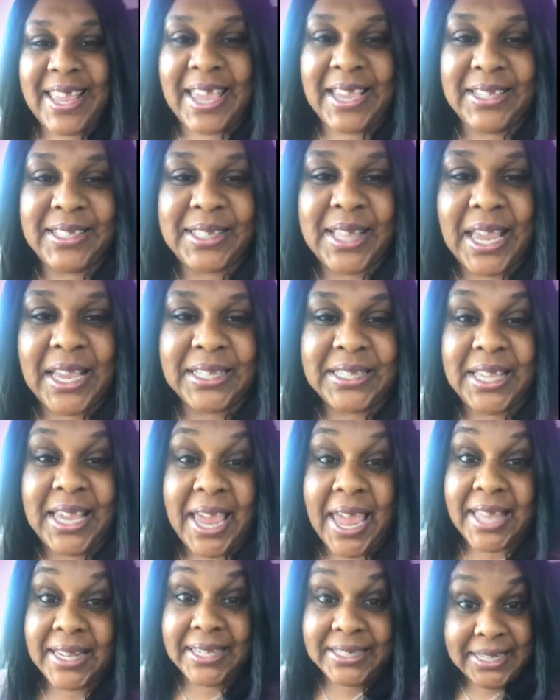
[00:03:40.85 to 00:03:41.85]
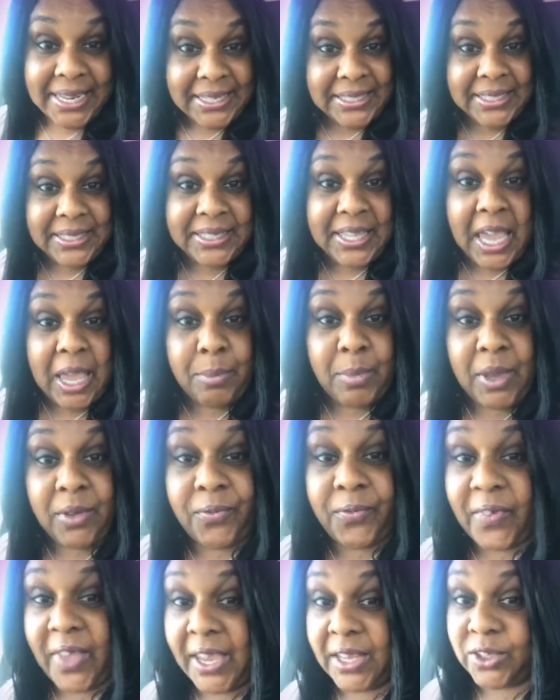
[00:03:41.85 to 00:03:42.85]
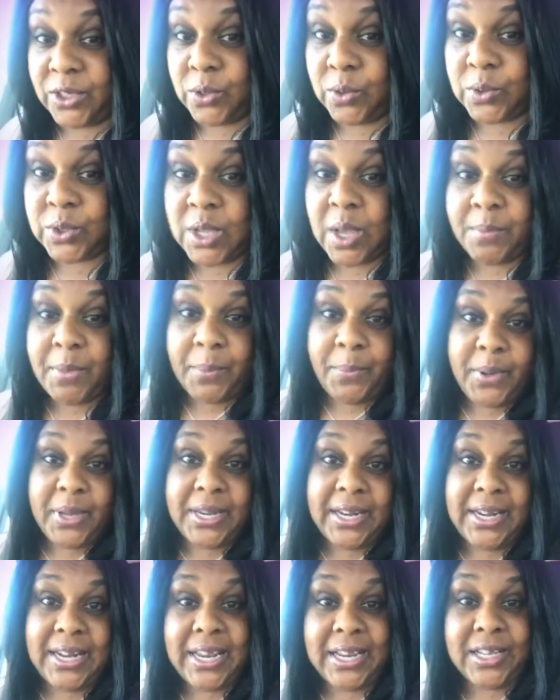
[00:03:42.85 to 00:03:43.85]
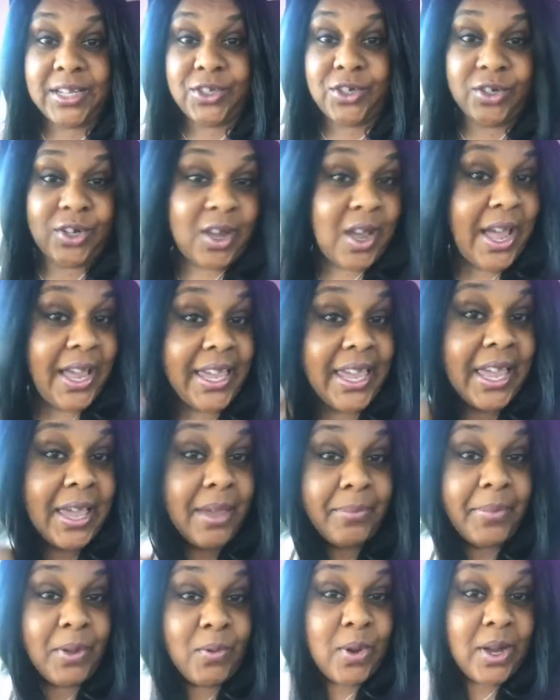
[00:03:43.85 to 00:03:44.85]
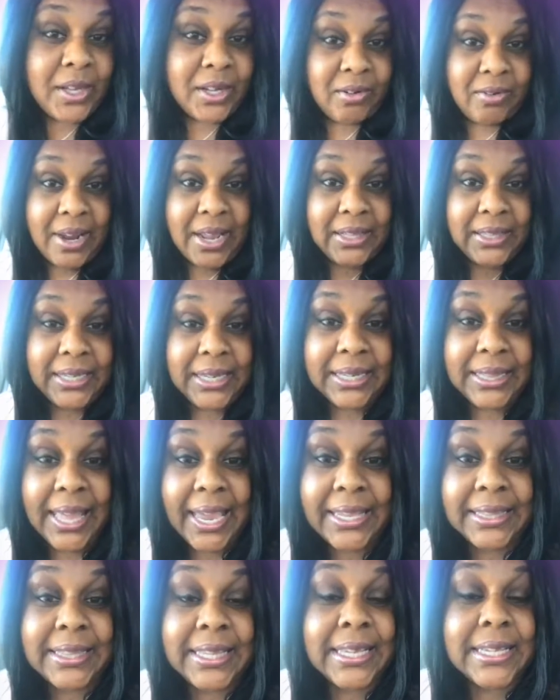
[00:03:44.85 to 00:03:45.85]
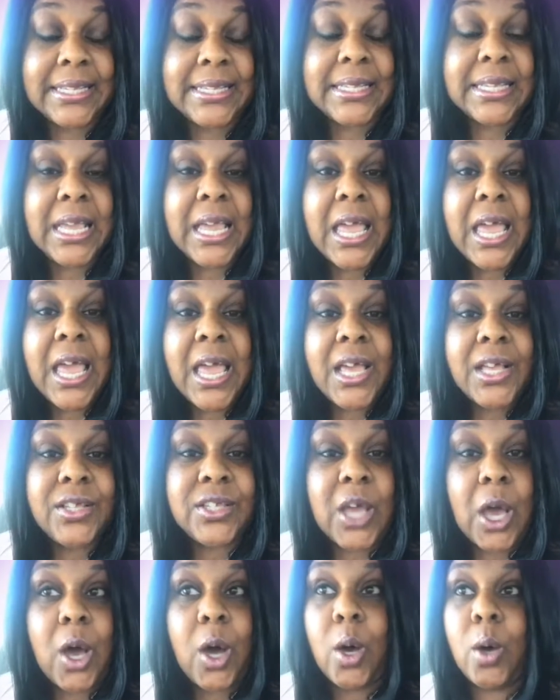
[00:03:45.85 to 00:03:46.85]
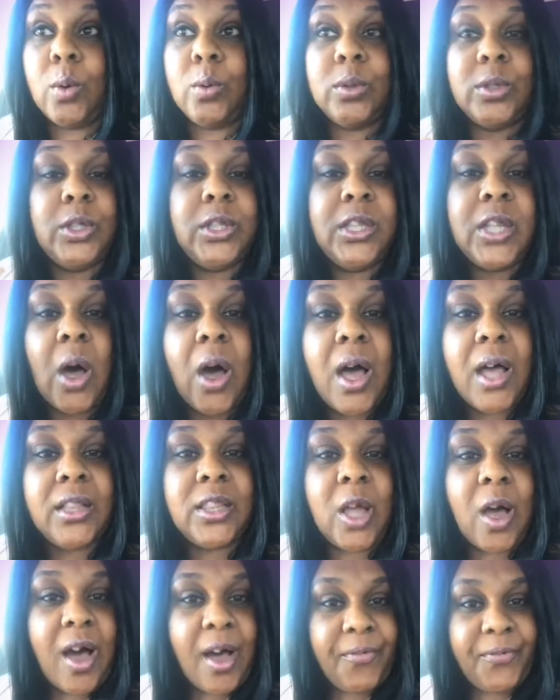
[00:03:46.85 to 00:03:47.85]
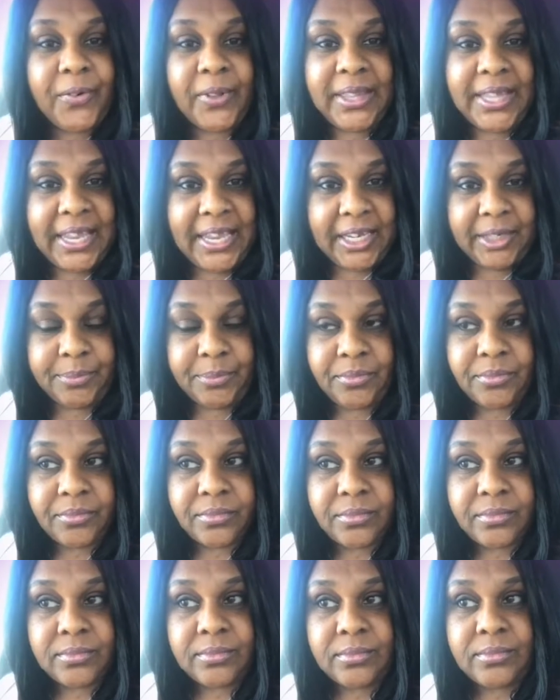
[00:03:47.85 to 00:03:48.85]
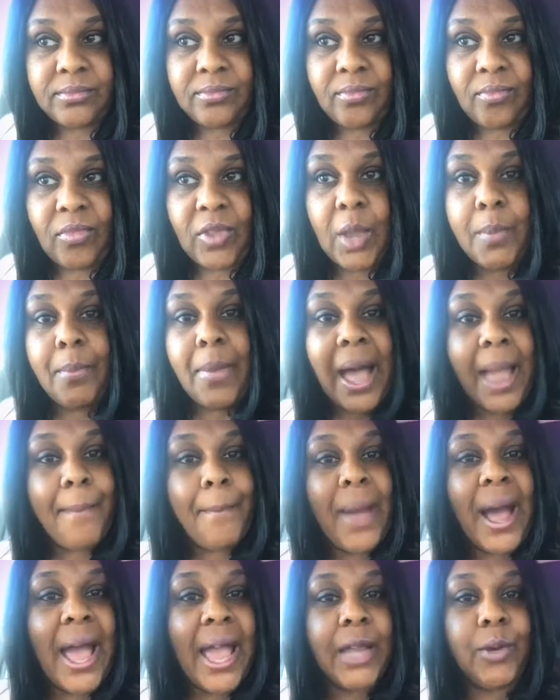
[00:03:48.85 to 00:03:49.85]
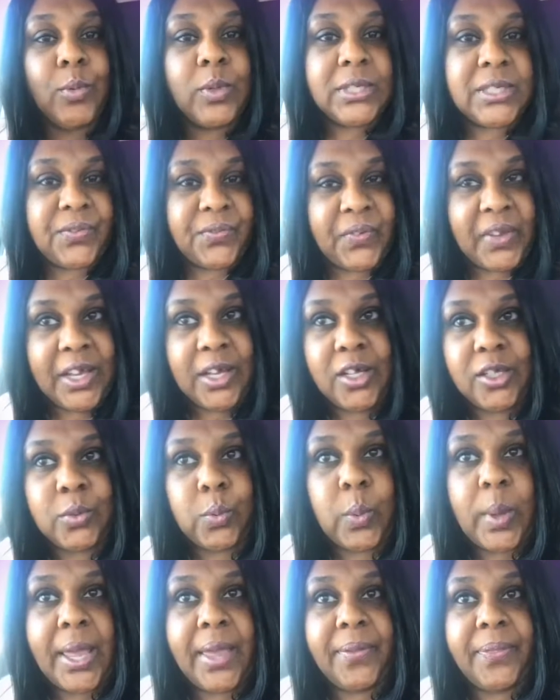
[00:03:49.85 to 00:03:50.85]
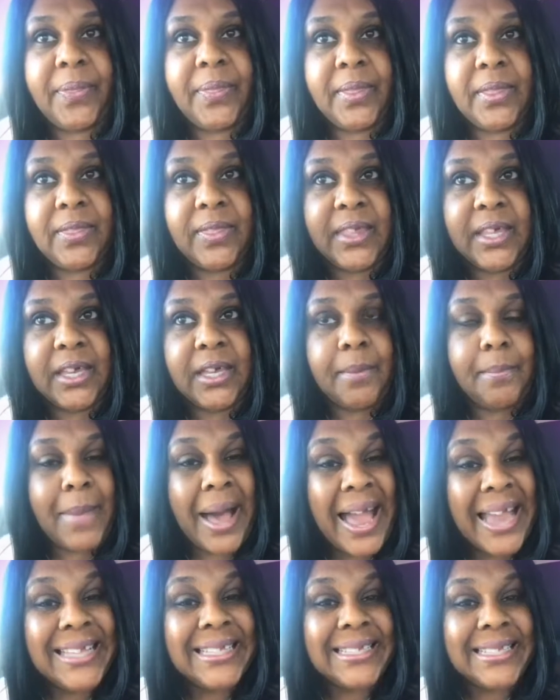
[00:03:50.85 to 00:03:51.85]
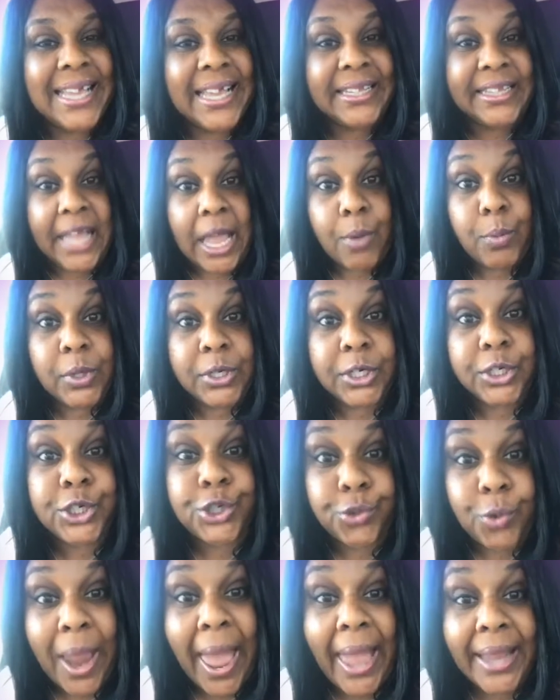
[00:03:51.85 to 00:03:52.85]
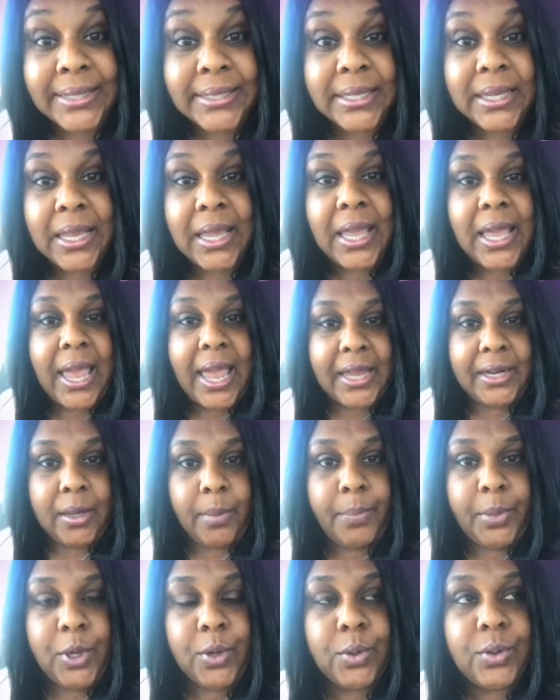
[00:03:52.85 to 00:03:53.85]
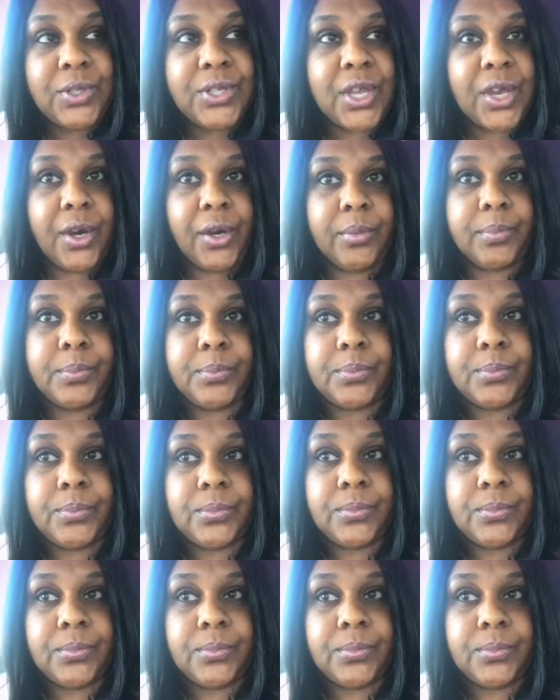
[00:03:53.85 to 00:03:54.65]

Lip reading: Hey Stacy, and the dentist gave me a fake tooth, so I'm gonna put it in because you know I can't be walking around looking like this. So lawfully, my mind was filled with the mindset that would attract an abuser,